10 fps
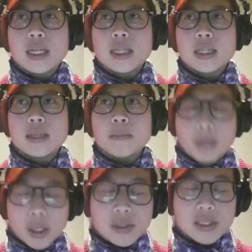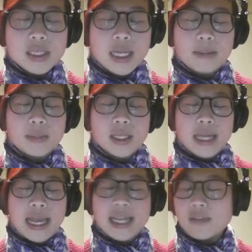the most
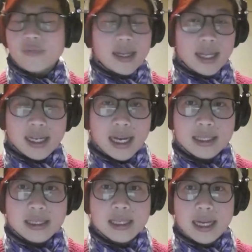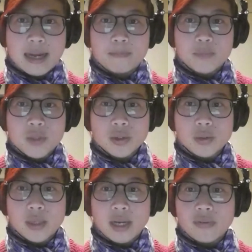any funding cuts
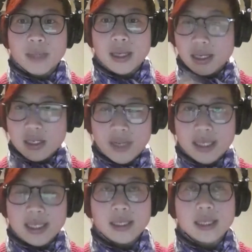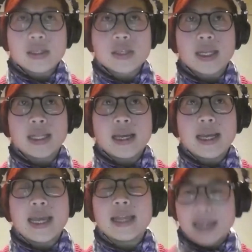to government arts funding in Australia.
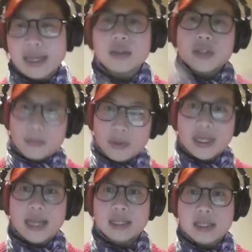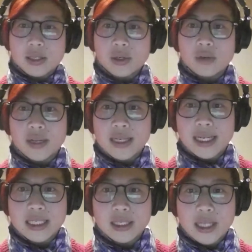And then on top of that, there's the
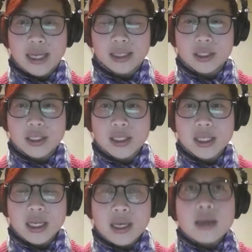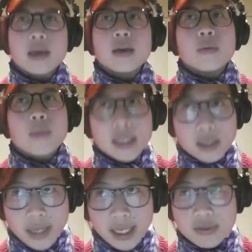COVID-19 challenges. With
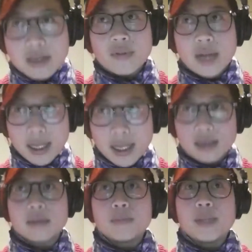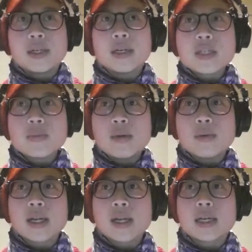Creatives of Color, because we
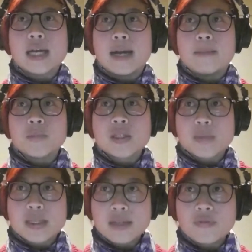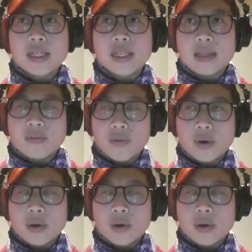work specifically for,